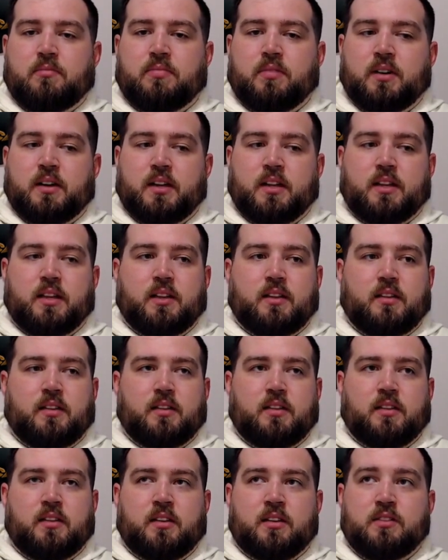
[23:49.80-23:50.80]
but
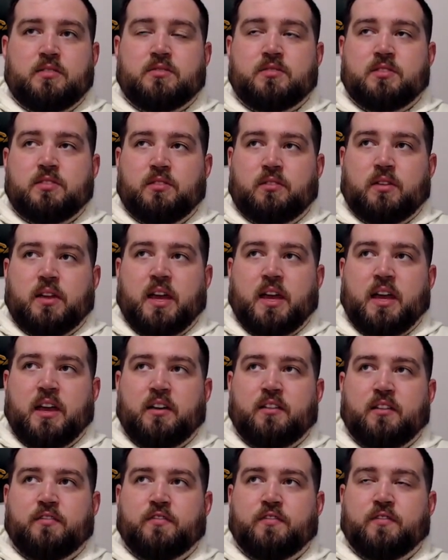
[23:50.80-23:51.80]
you still
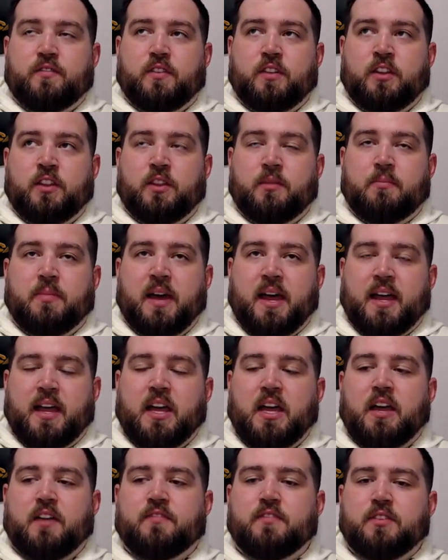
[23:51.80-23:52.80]
have on the back
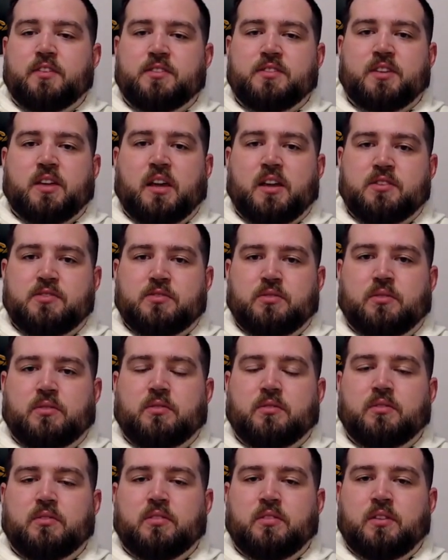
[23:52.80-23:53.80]
half of your
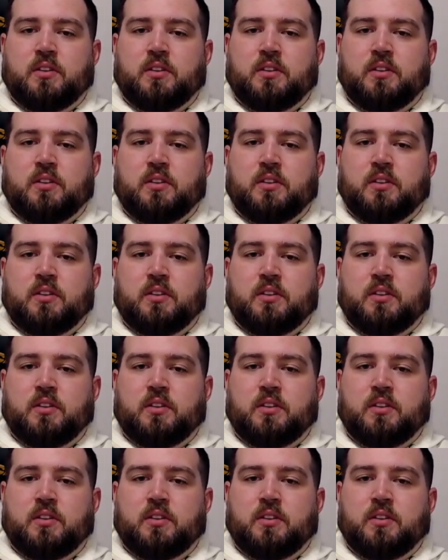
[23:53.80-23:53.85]
schedule